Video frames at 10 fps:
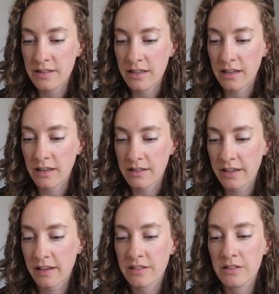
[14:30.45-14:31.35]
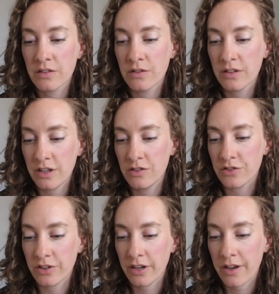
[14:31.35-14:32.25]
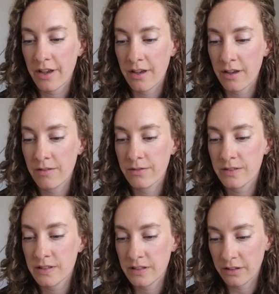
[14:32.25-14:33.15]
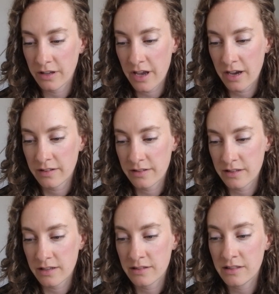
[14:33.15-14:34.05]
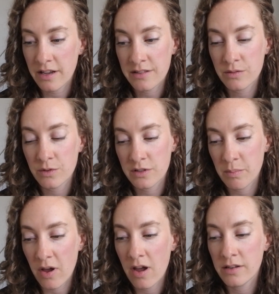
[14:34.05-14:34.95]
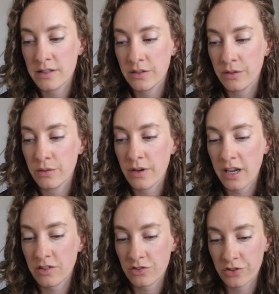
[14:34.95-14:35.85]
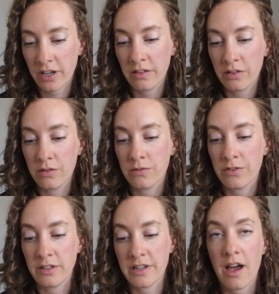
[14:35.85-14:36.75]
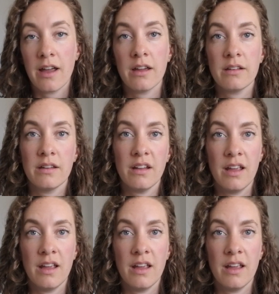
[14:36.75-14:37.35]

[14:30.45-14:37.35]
the intestinal injury of celiac disease doesn't respond to a strict gluten-free diet,